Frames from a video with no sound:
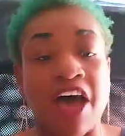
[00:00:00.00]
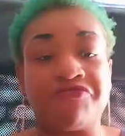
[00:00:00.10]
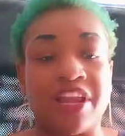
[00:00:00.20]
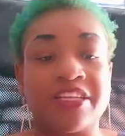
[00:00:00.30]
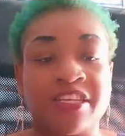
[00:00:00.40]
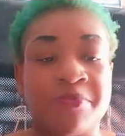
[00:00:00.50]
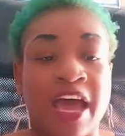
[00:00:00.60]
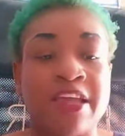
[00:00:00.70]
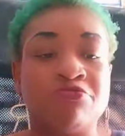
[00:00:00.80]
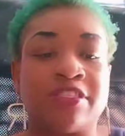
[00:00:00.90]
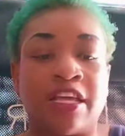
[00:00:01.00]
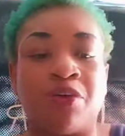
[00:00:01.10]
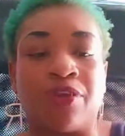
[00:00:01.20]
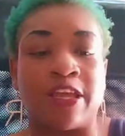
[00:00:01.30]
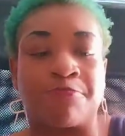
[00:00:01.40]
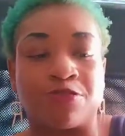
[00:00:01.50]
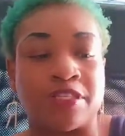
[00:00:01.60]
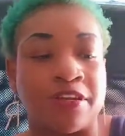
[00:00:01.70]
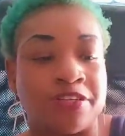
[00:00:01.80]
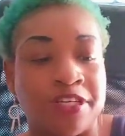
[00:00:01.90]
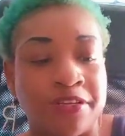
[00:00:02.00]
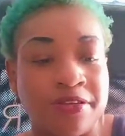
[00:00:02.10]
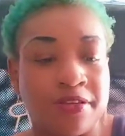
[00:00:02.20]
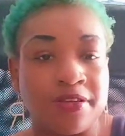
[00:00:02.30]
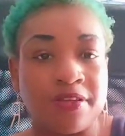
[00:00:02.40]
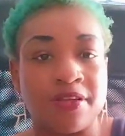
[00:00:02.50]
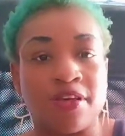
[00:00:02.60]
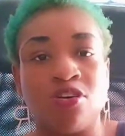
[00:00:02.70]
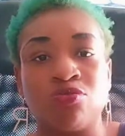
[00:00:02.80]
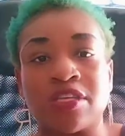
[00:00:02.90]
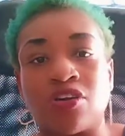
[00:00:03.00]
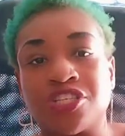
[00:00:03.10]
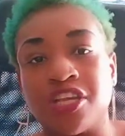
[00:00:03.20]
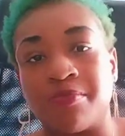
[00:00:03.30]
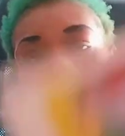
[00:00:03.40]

I feel like Gemini, he was dealing with an Empress energy who's talking shit